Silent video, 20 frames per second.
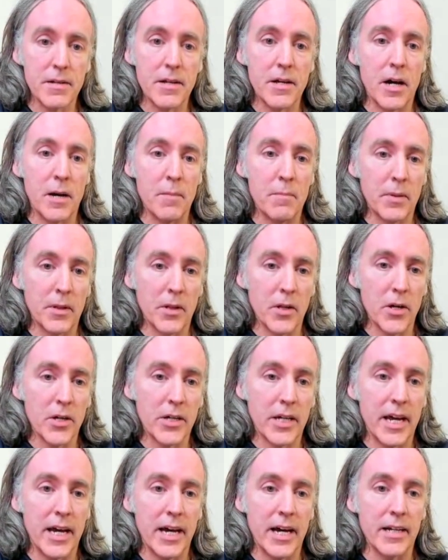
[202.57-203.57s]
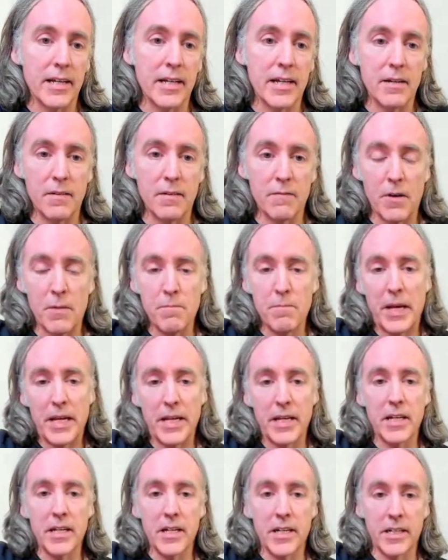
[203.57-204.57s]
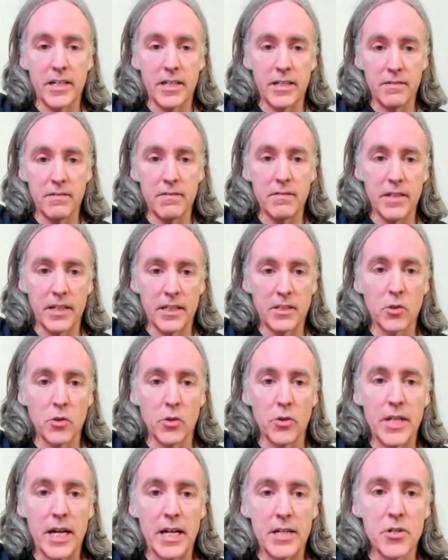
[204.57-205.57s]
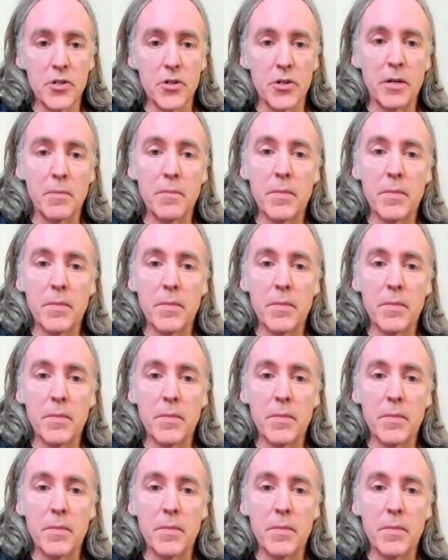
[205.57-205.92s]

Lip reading: I block out, if I'm picking I can exclude that string,